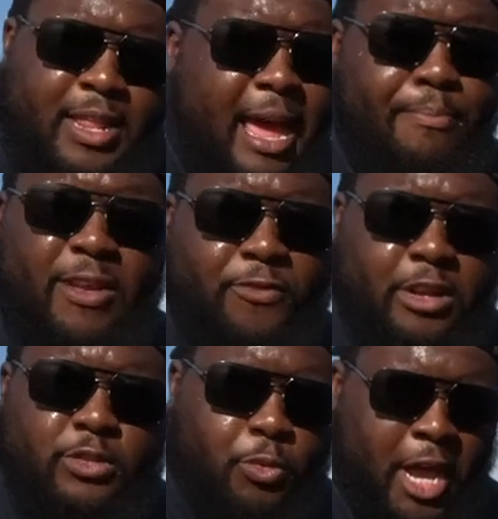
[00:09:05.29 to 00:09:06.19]
They're not meant for
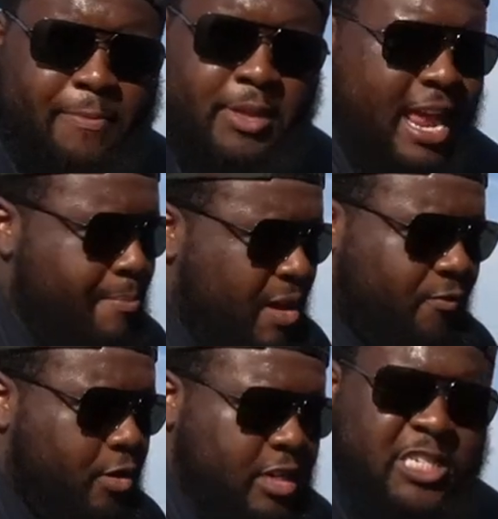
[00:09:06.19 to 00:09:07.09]
this weight. They're not
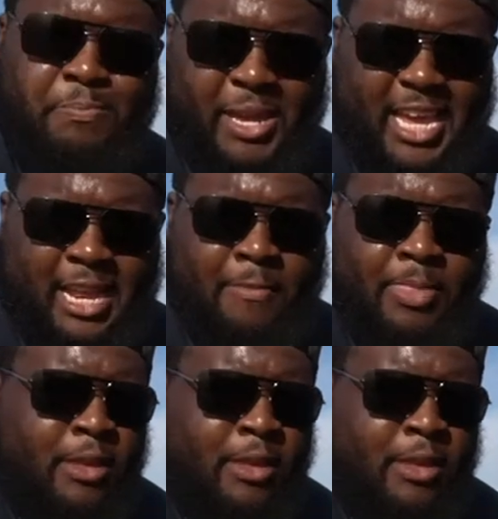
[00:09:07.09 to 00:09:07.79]
meant for this speed.